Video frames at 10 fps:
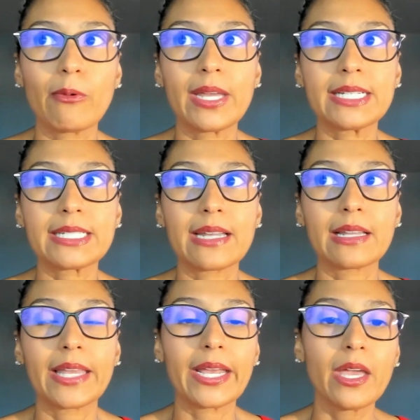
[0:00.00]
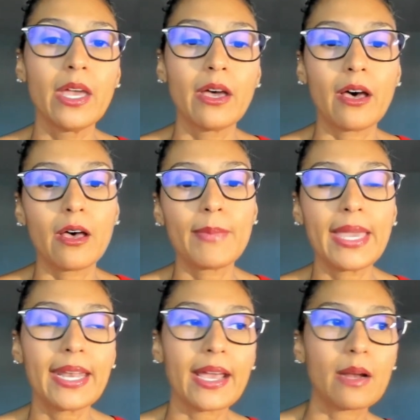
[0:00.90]
way it's not like, oh
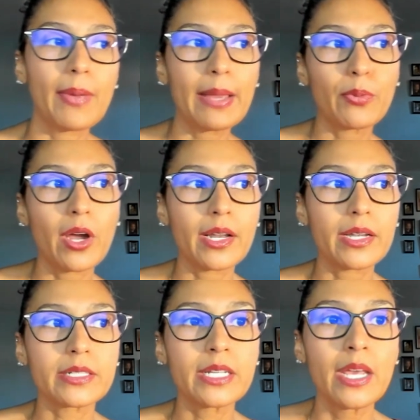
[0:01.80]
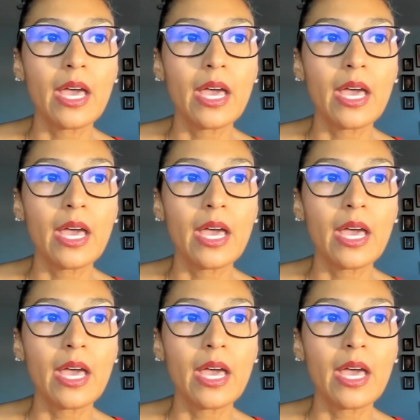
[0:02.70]
man, I got to buy product